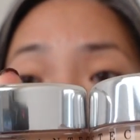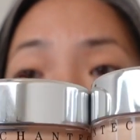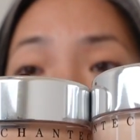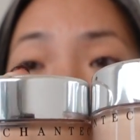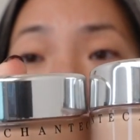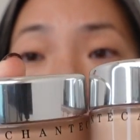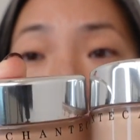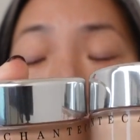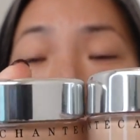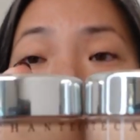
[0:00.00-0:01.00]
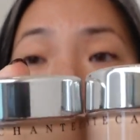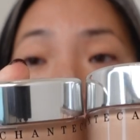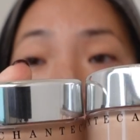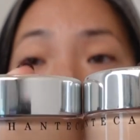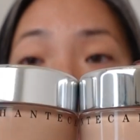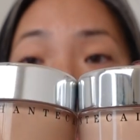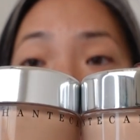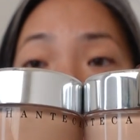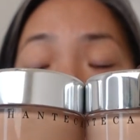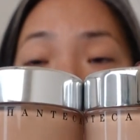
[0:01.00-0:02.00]
just a
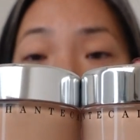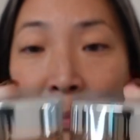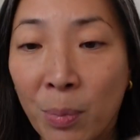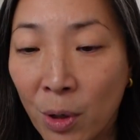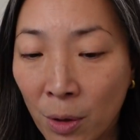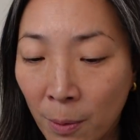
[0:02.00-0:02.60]
tinge deeper.